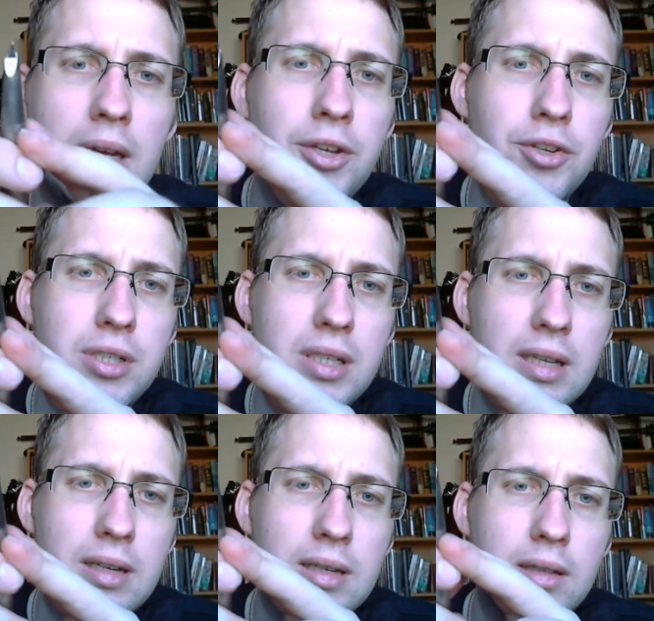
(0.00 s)
You see
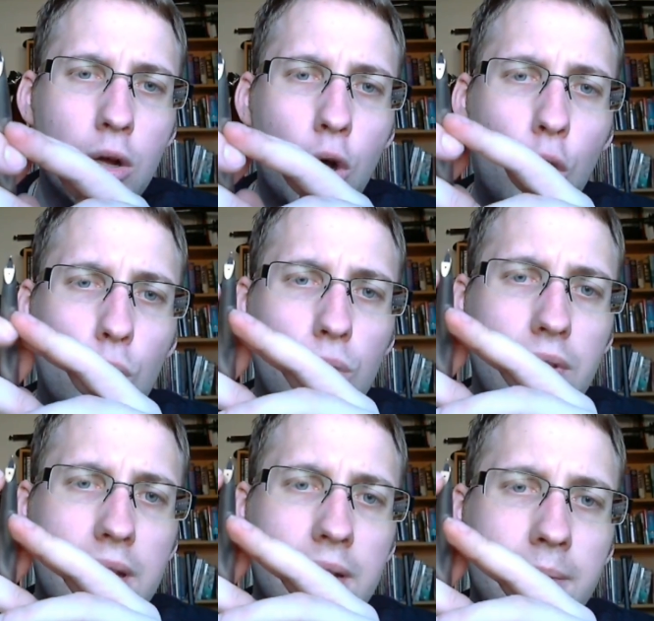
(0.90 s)
that little hole
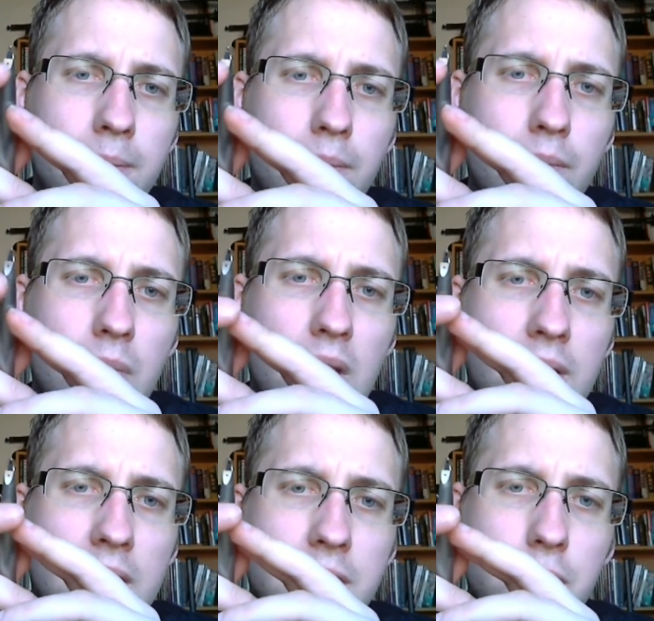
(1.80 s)
there, and
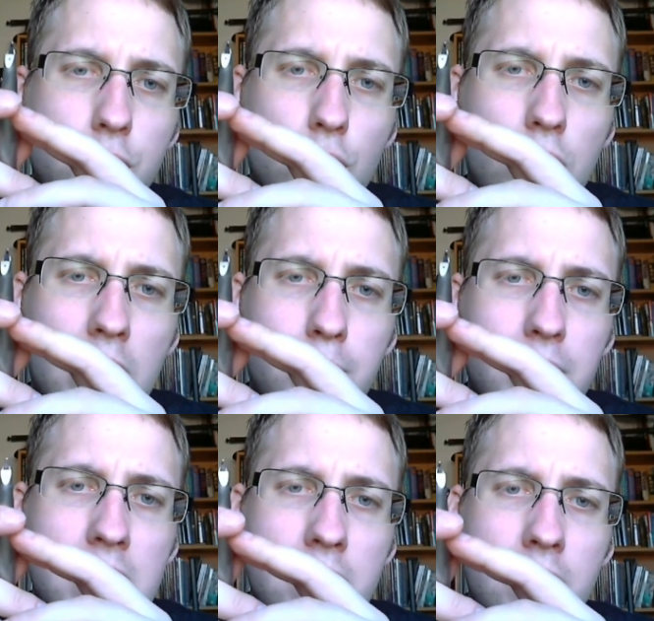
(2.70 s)
that's to draw up
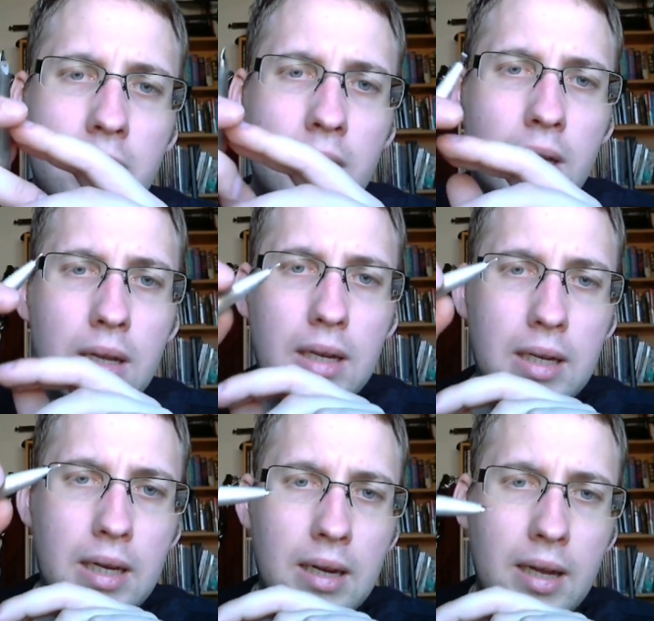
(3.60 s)
ink. Uh,
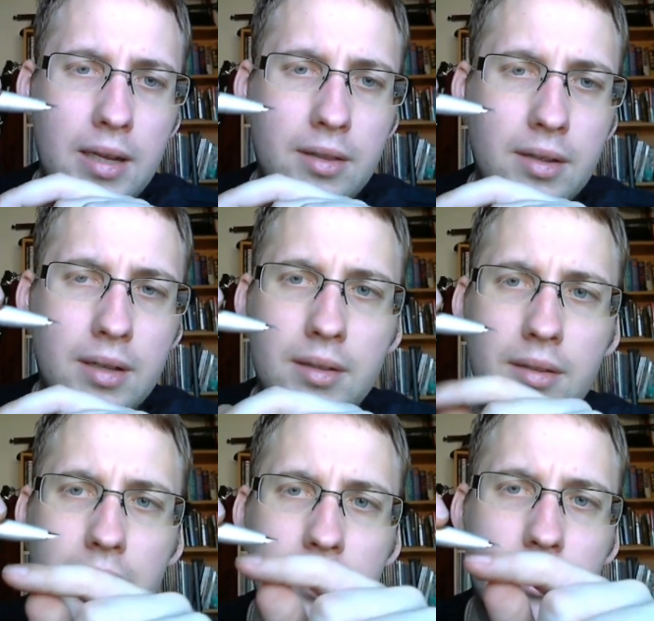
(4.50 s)
I like the,
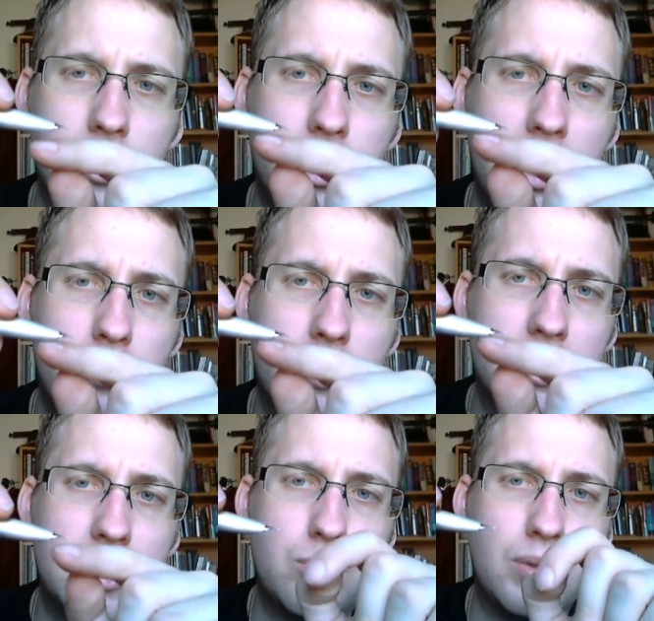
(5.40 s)
the, the shape where
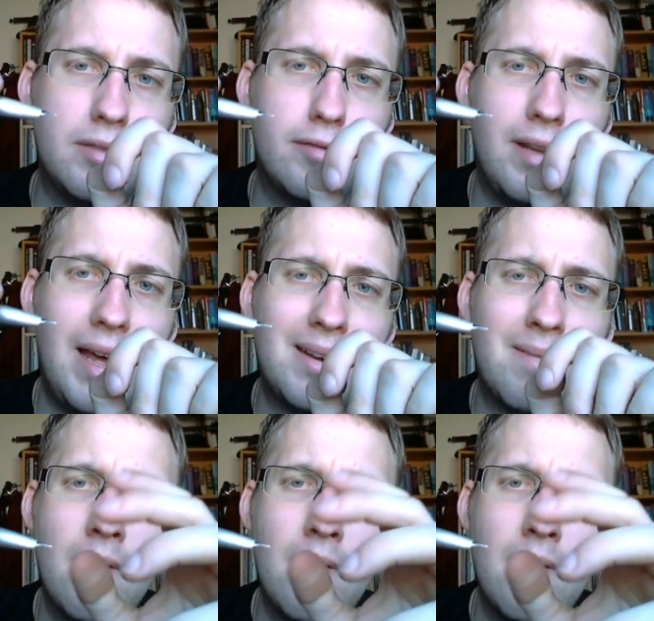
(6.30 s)
this is really flat.